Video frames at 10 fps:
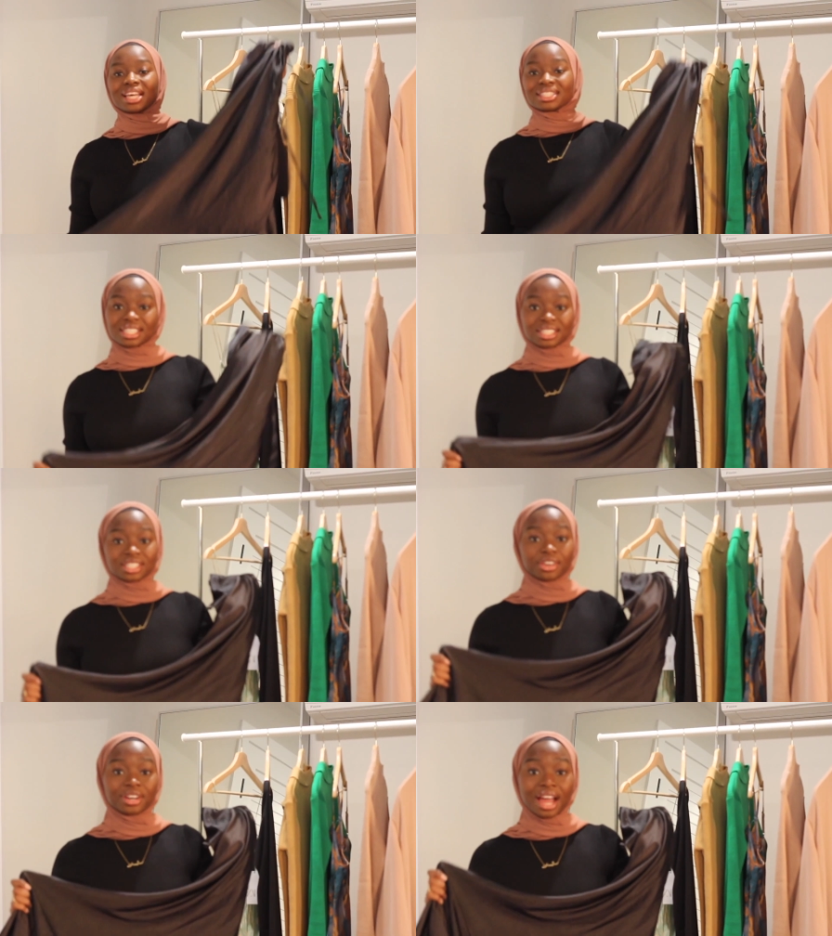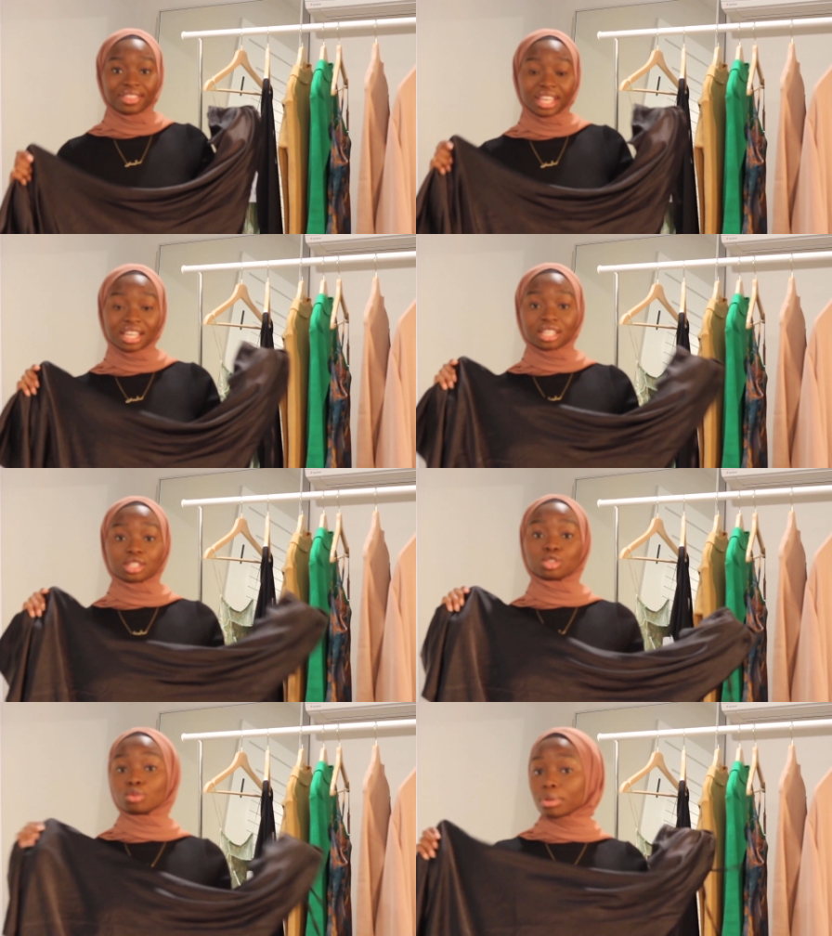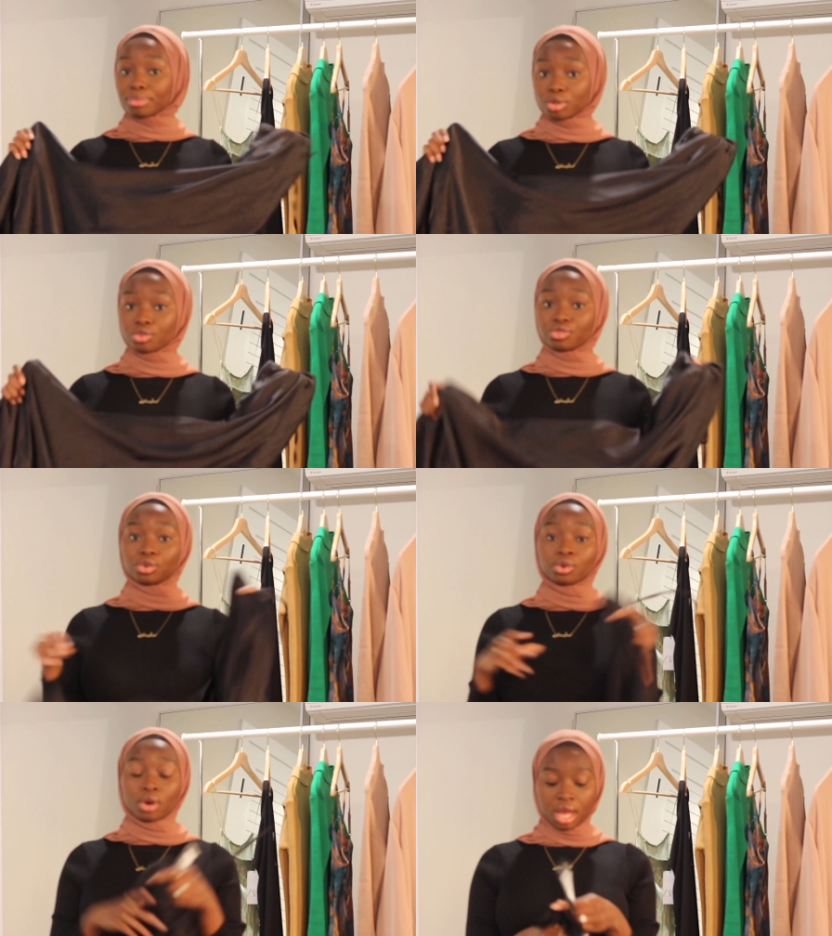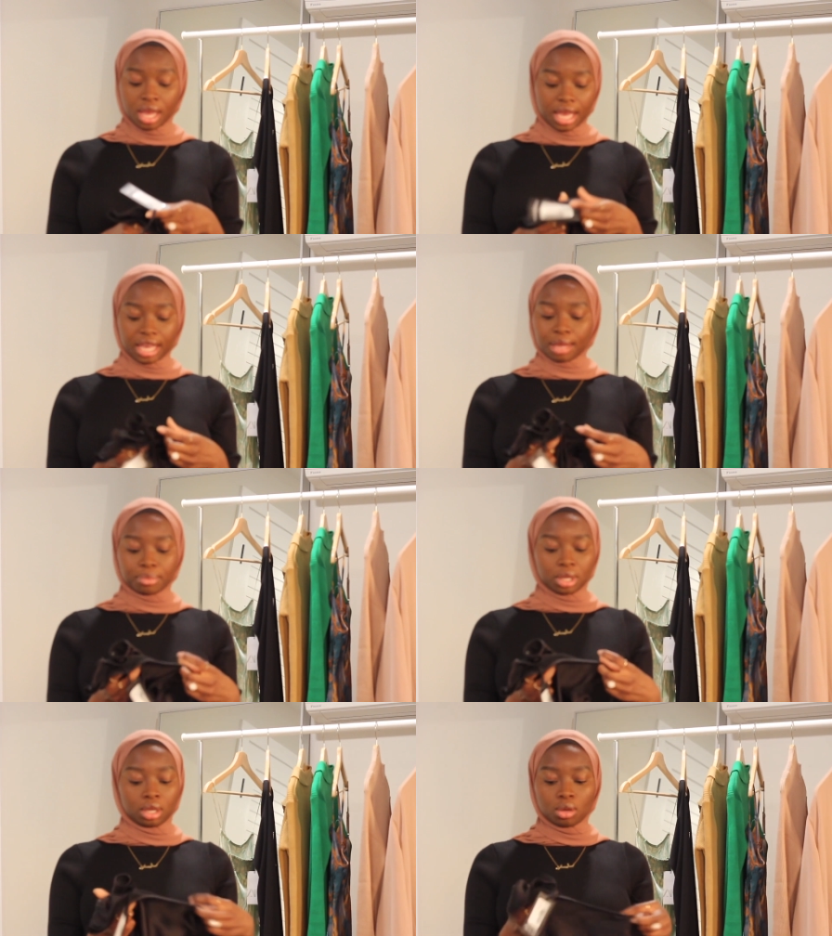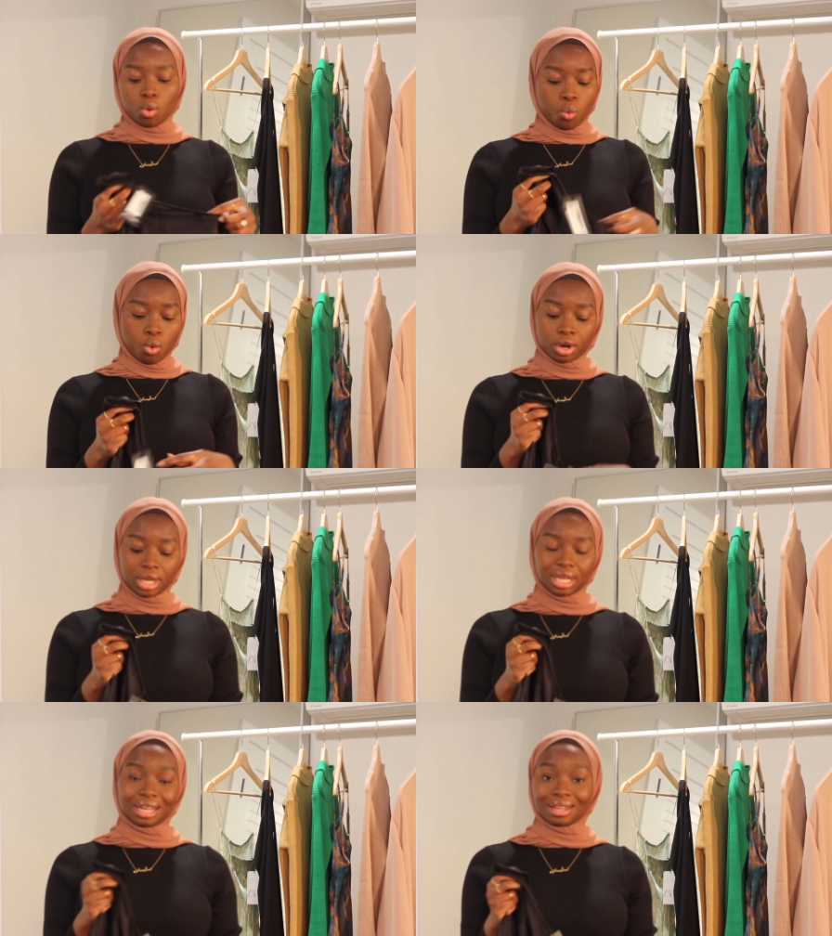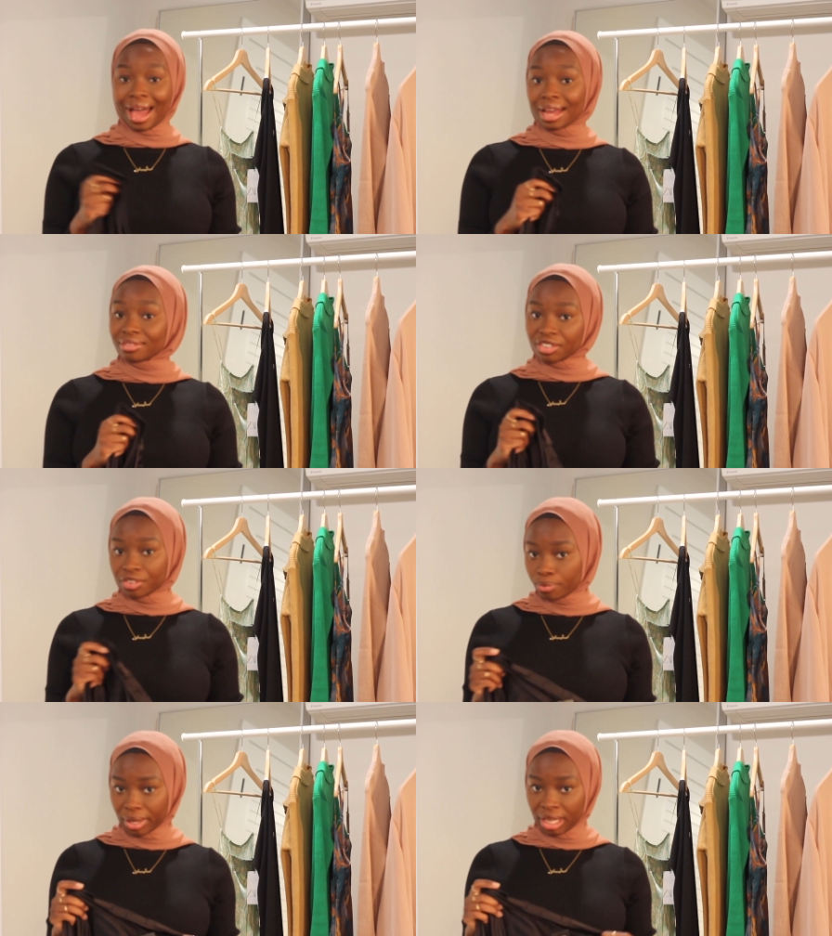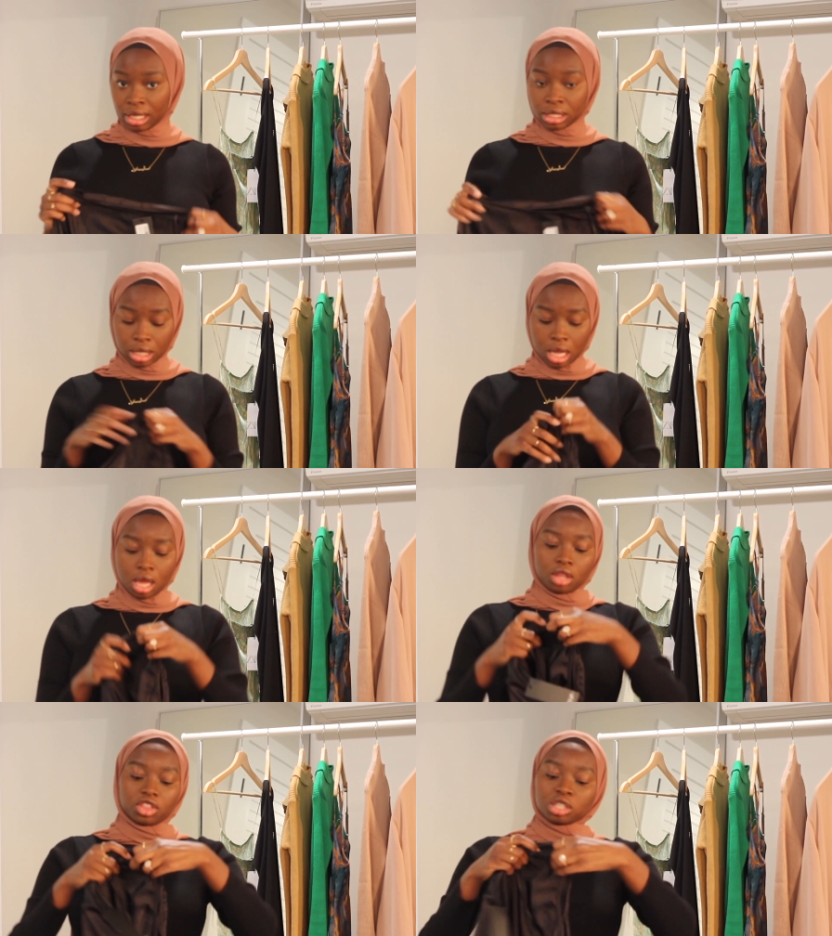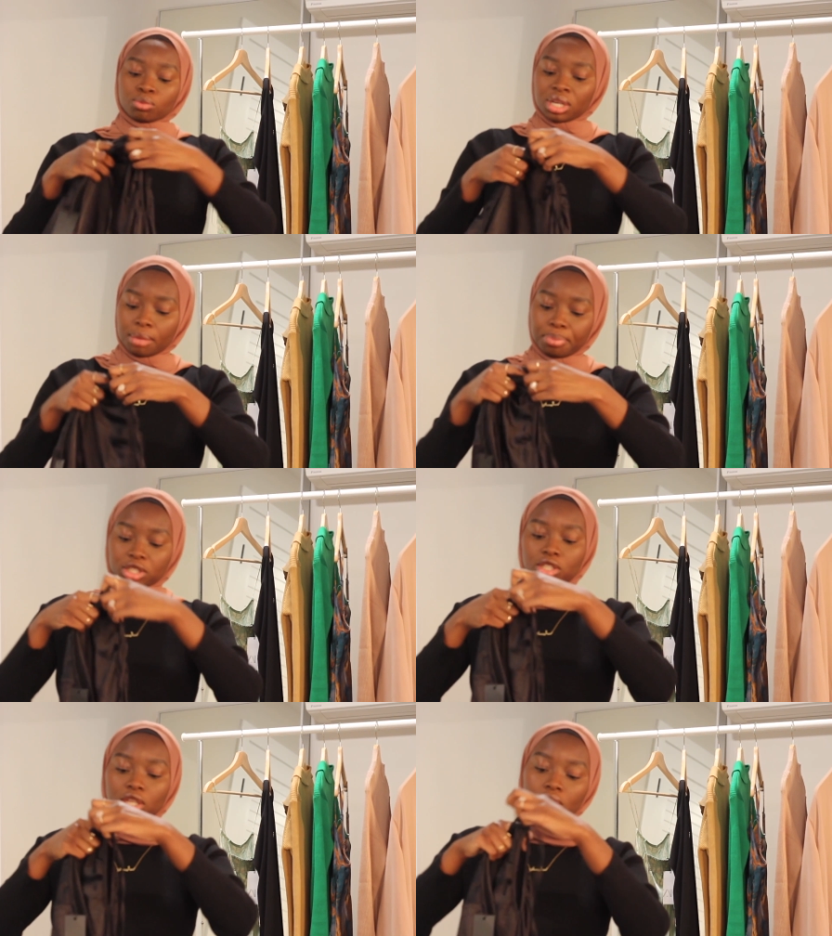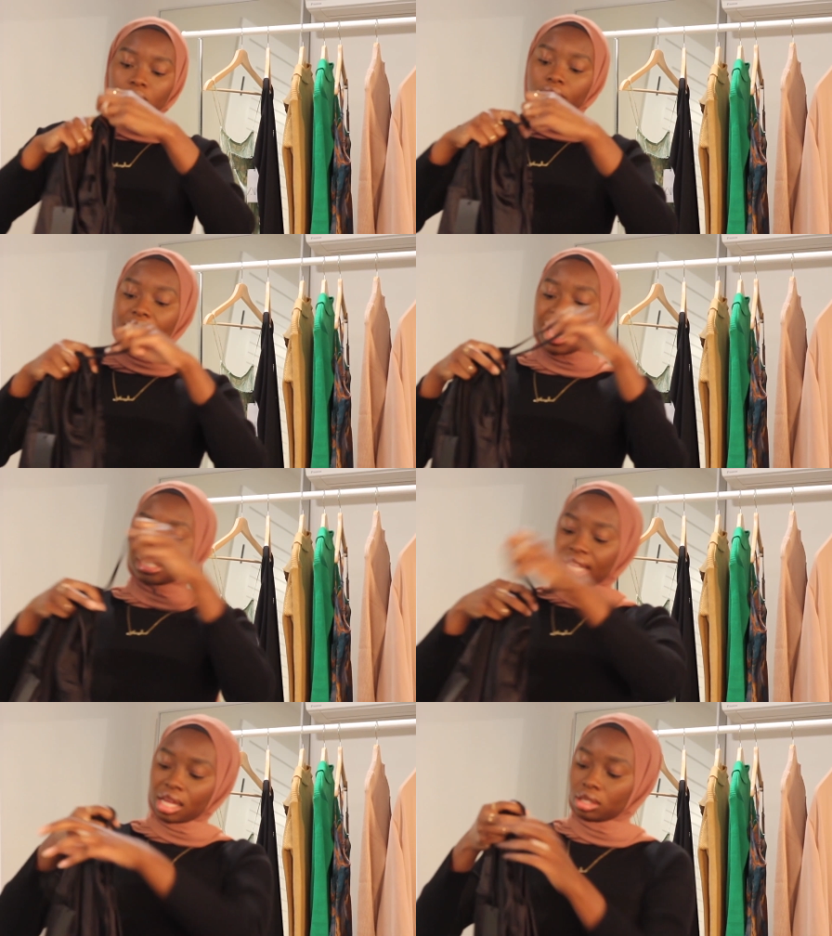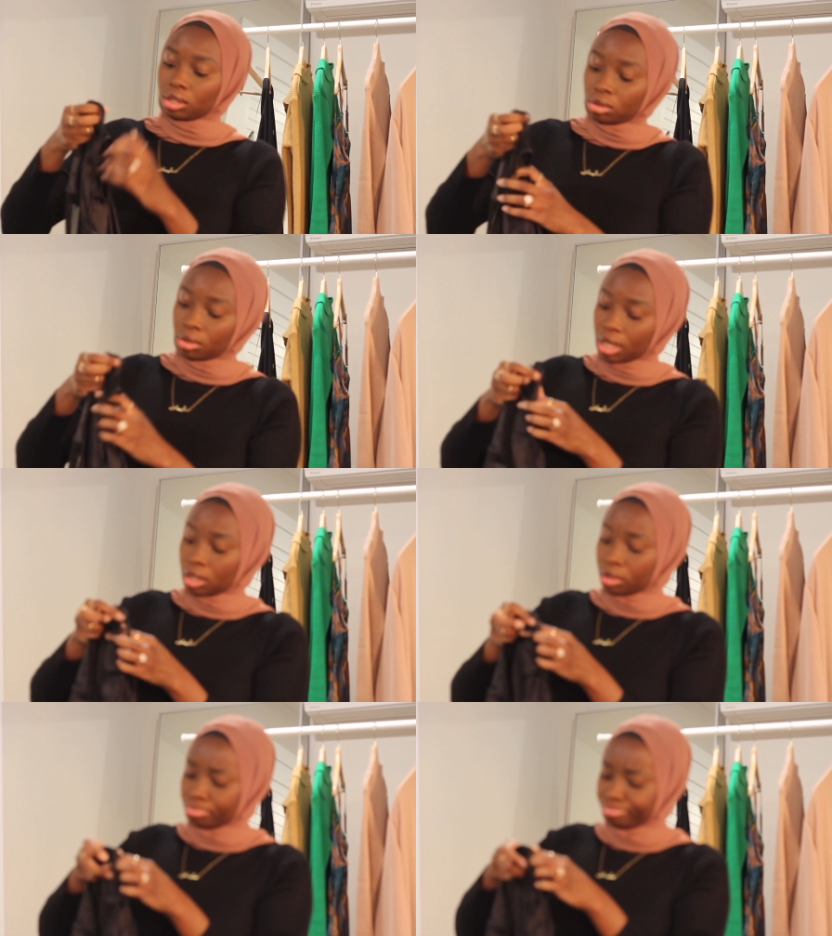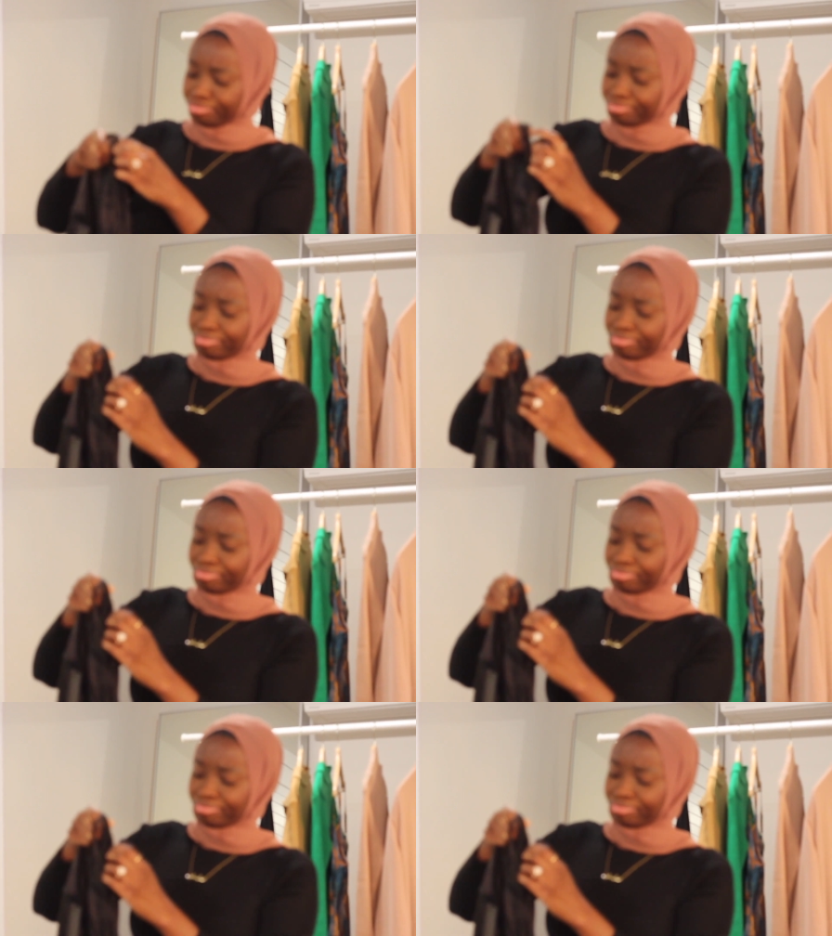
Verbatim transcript: that's this skirt. I think it is super beautiful. It can be worn in a lot of different ways. This one in particular has like a little um